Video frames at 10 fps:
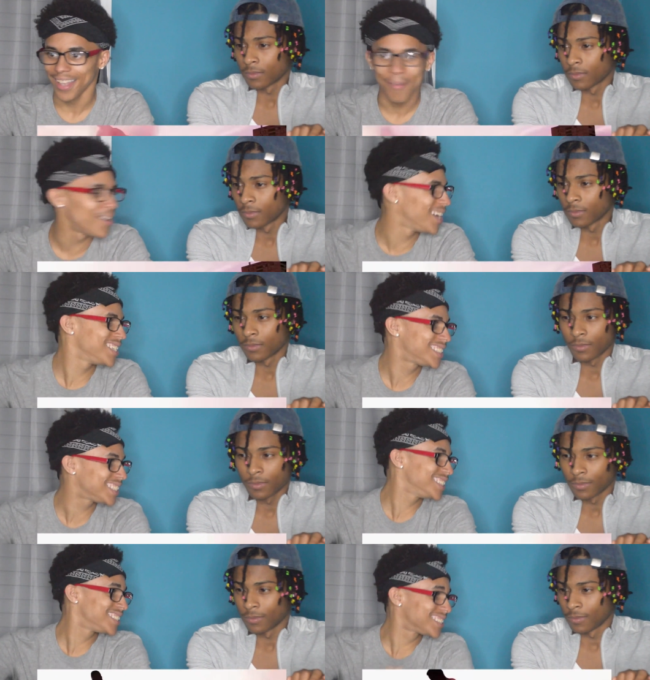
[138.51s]
Speaker 1: That boy
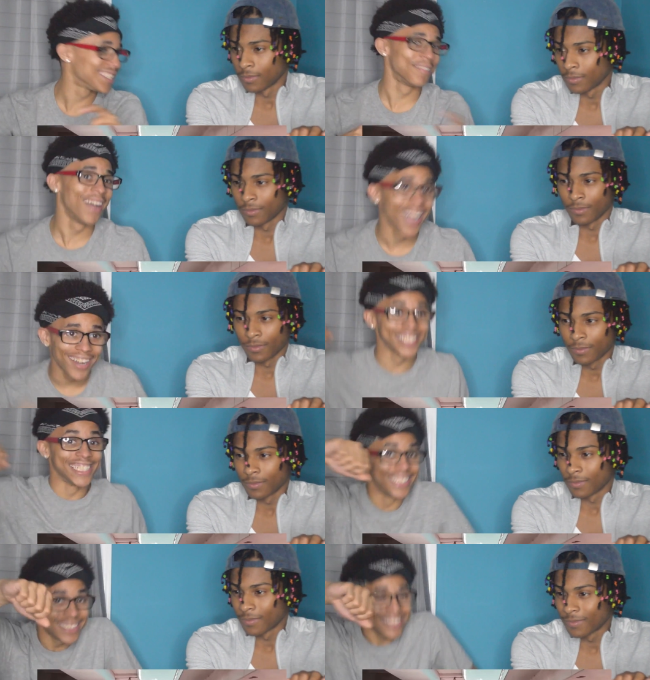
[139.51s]
Jesus in the
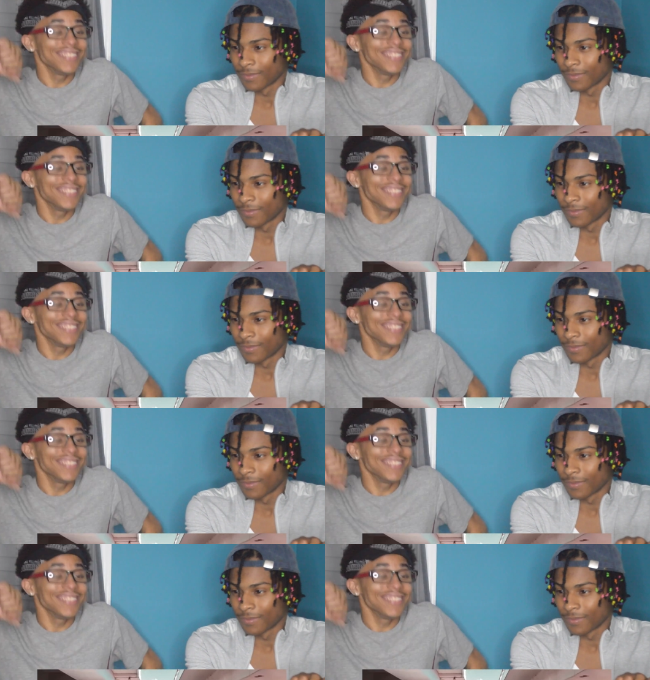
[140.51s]
background.